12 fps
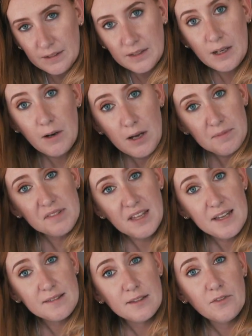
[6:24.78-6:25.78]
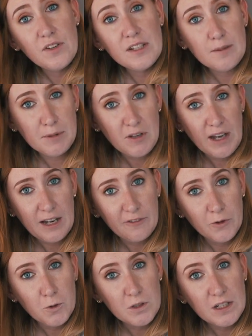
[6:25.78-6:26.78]
Now upstairs in the VW
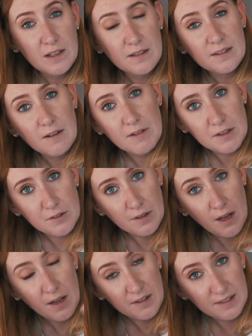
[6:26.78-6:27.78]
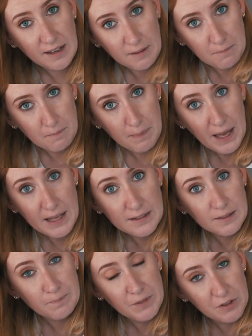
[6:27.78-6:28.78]
Californias there is a second bed.
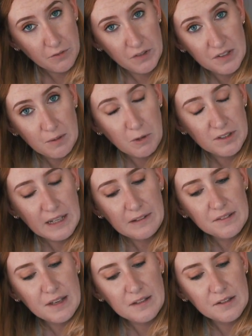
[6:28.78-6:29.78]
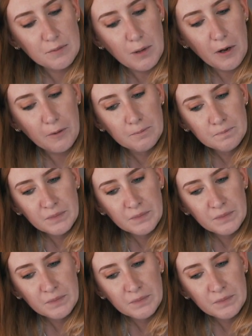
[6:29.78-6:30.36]
There's obviously one downstairs as well.